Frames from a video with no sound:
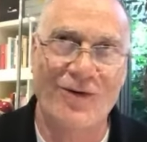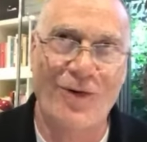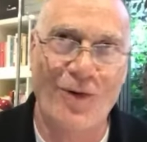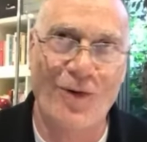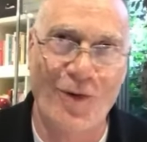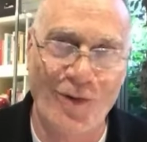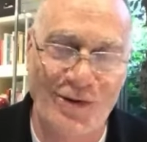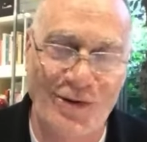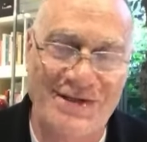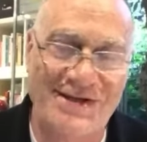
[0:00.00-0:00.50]

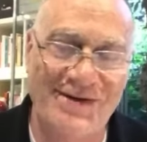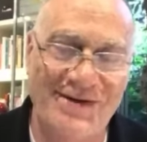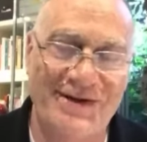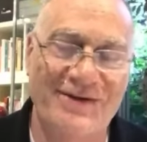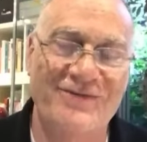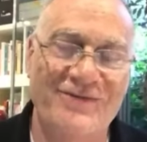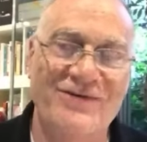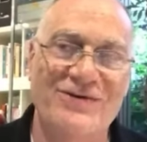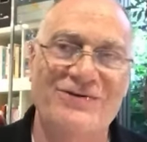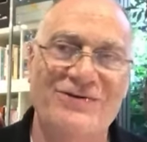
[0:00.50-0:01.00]
also in a
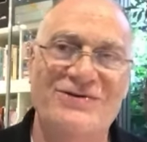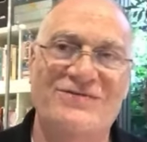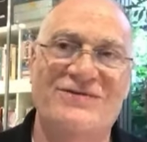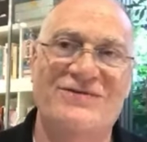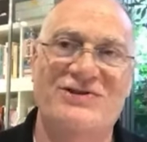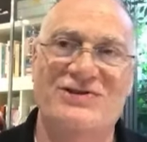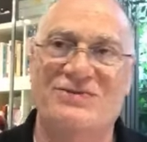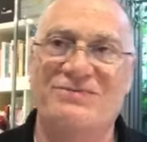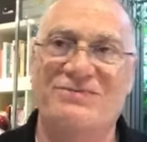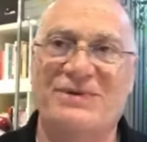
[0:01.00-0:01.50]
future
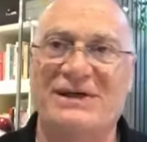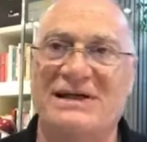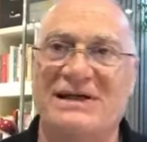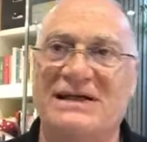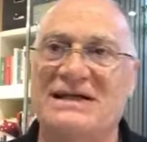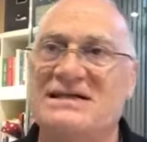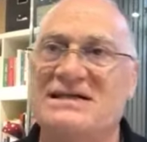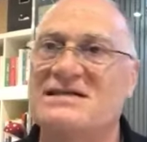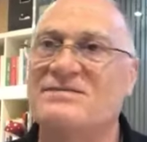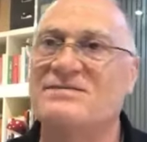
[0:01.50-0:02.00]
vision, but it
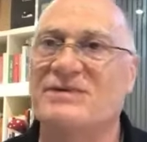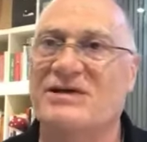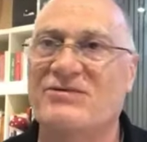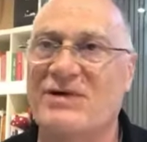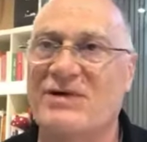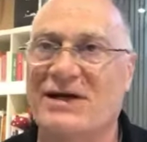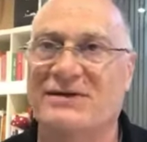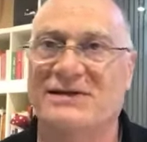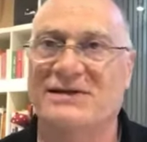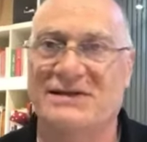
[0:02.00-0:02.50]
needs to be
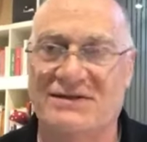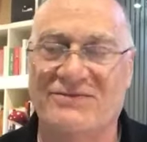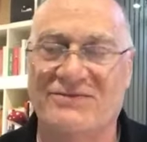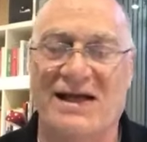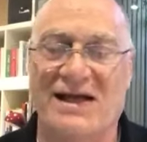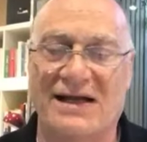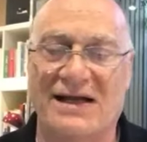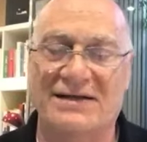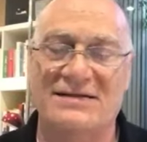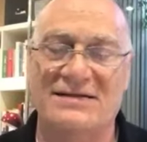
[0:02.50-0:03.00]
grounded in
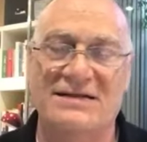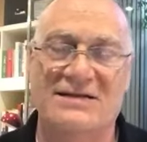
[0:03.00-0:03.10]
reality.